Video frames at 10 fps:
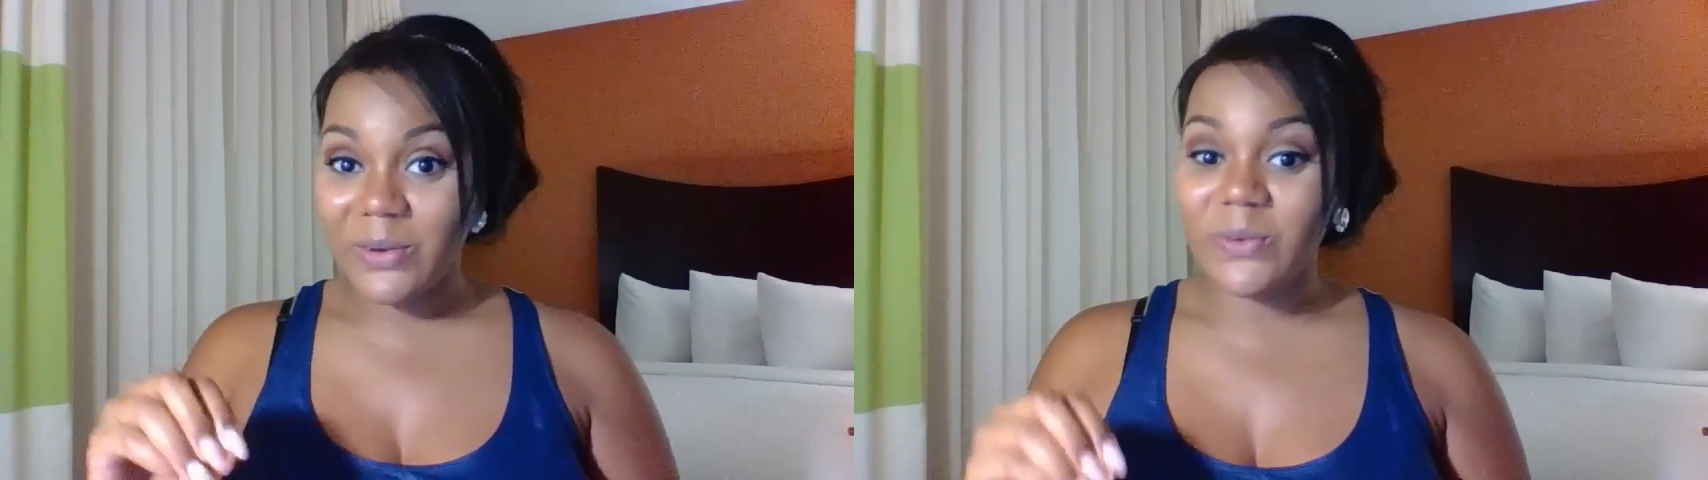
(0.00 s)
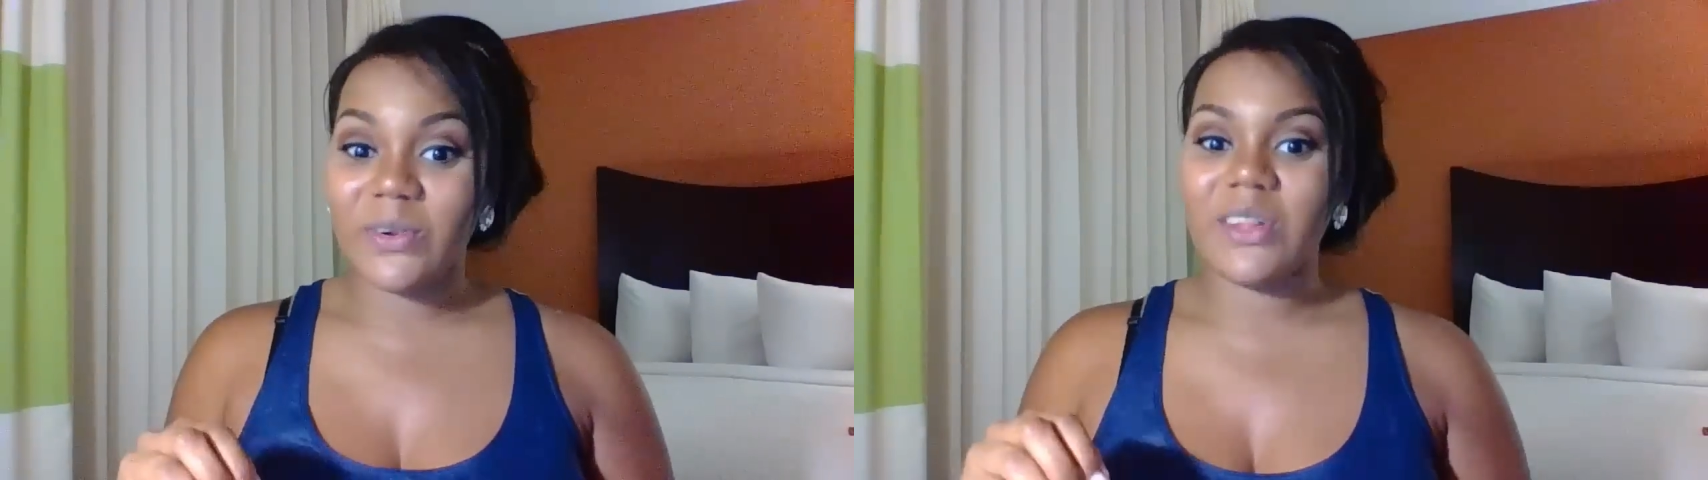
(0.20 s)

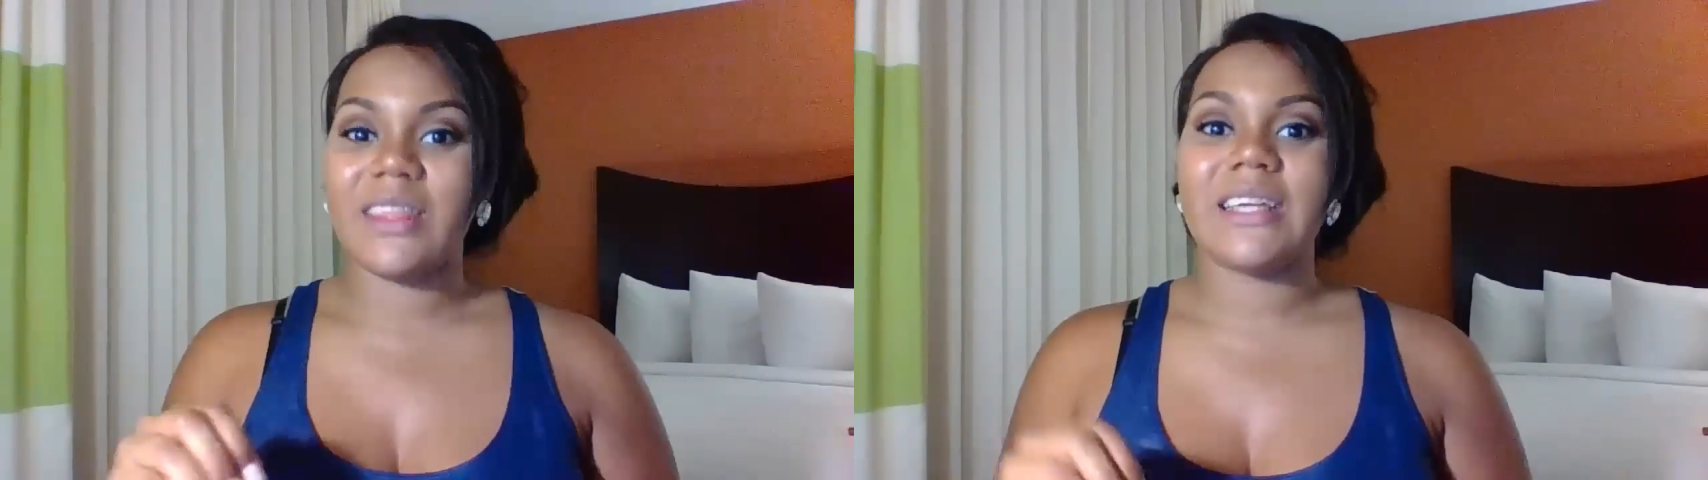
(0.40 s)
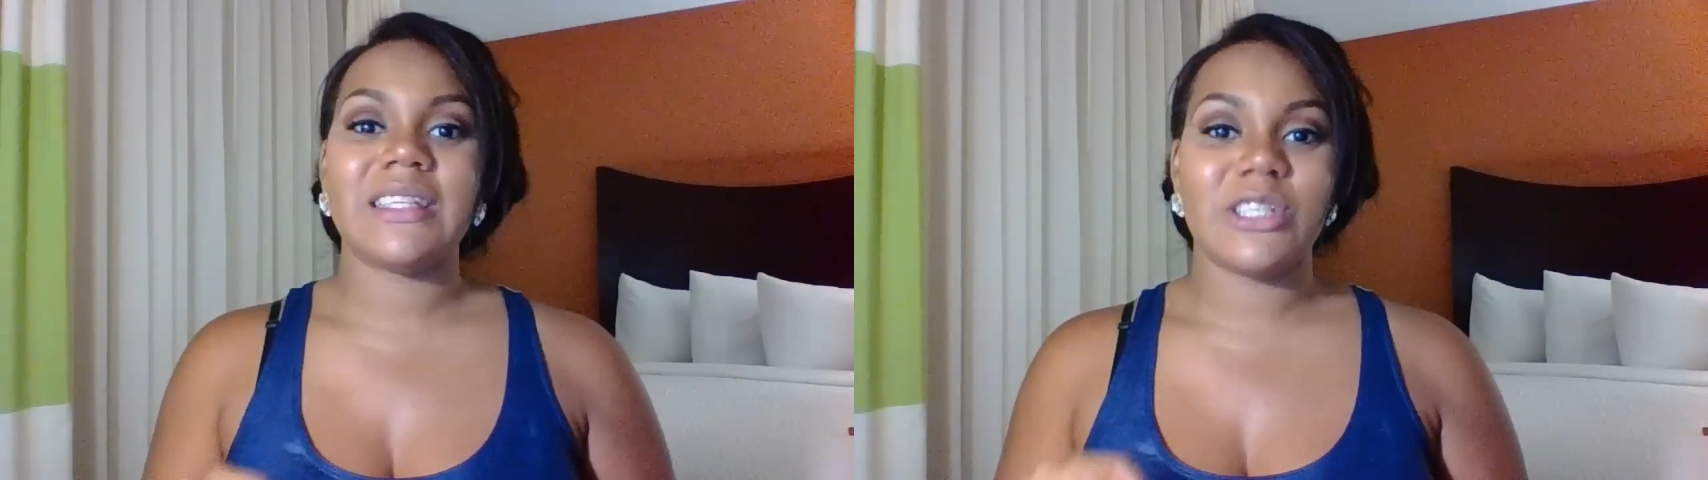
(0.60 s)
over
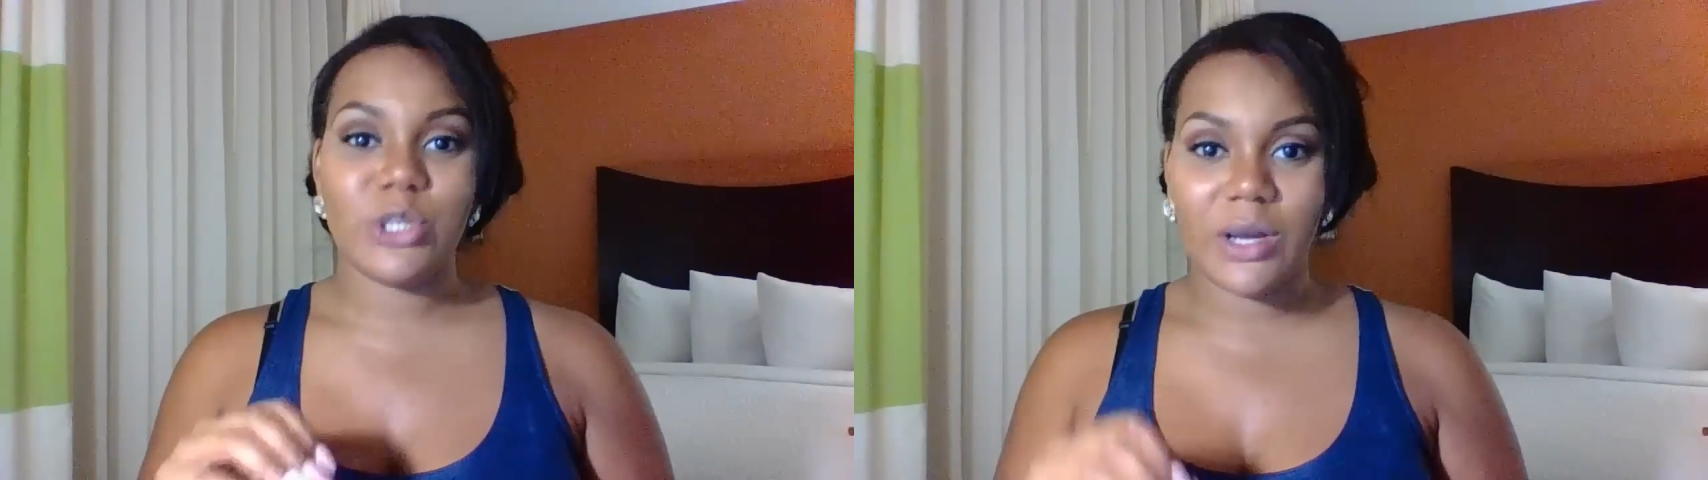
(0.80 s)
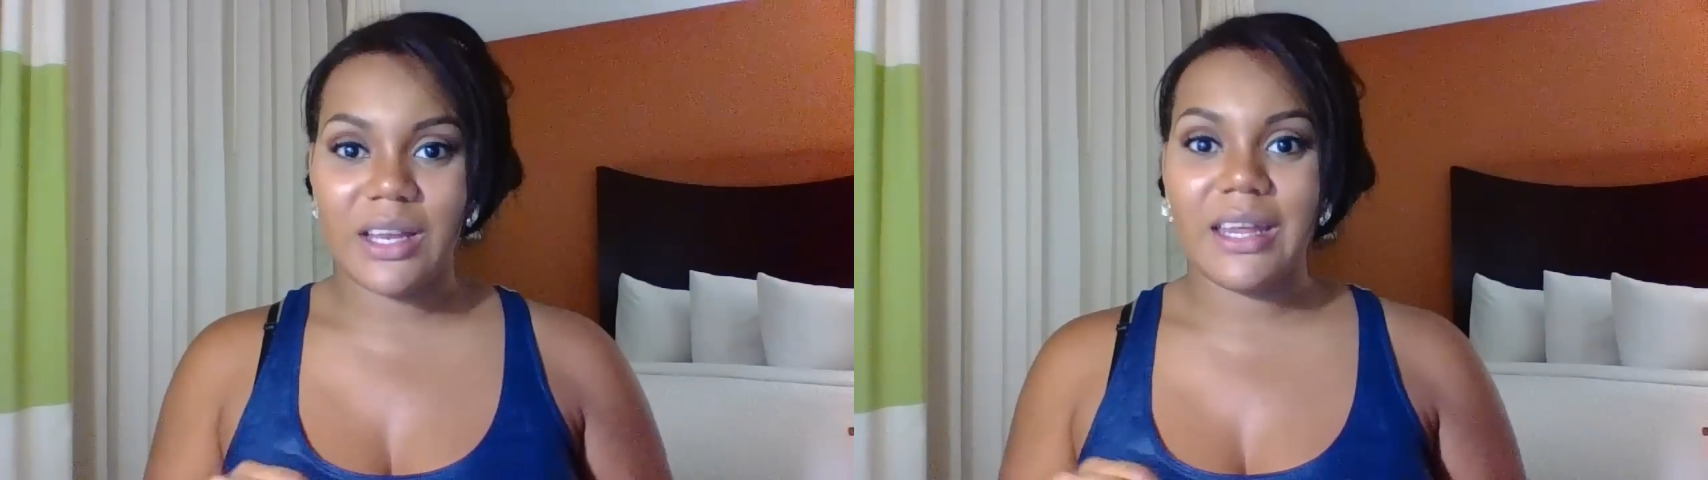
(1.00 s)
this
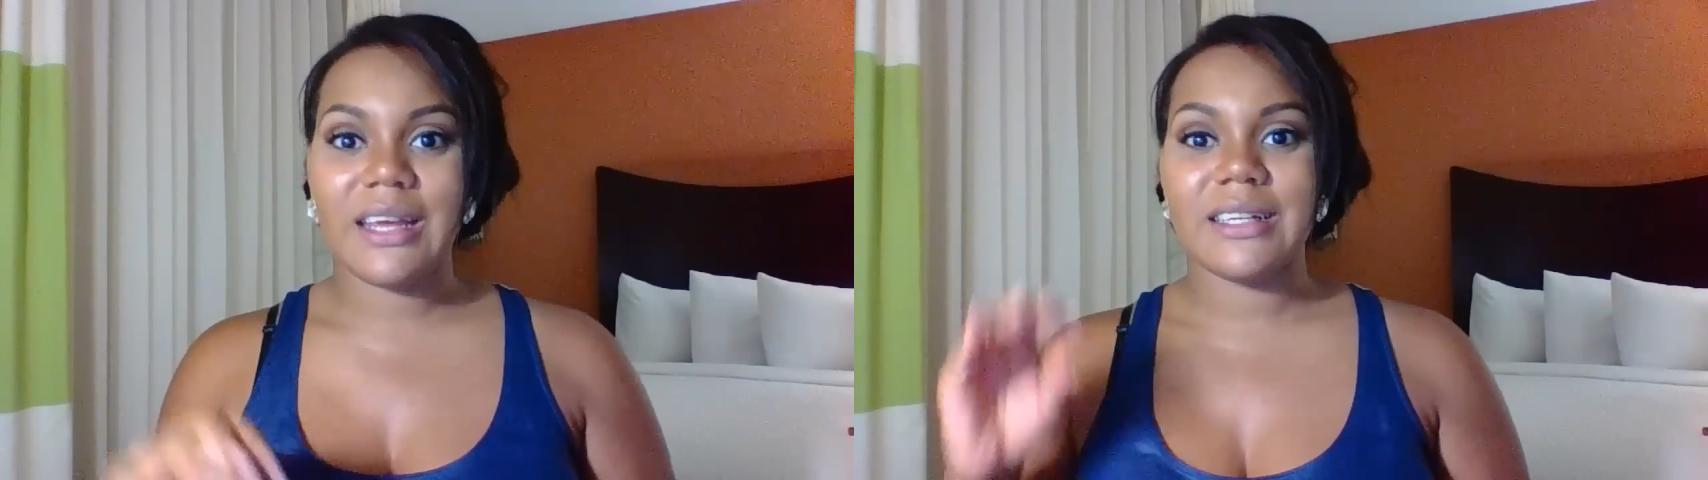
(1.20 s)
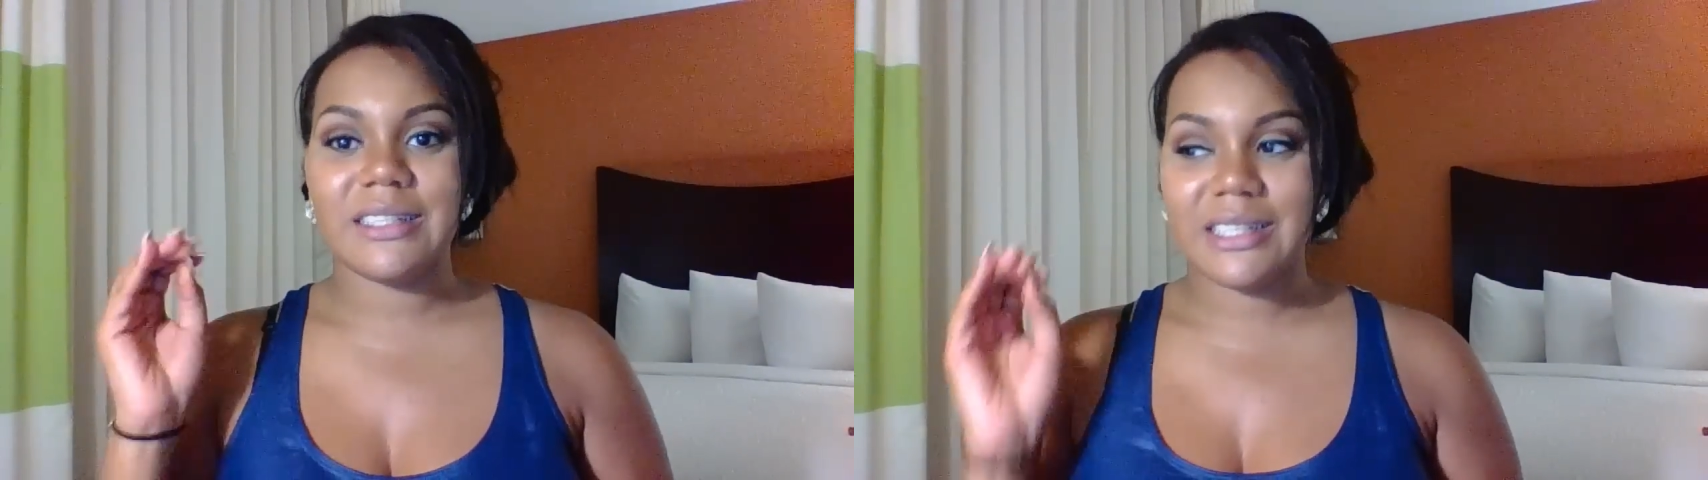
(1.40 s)
training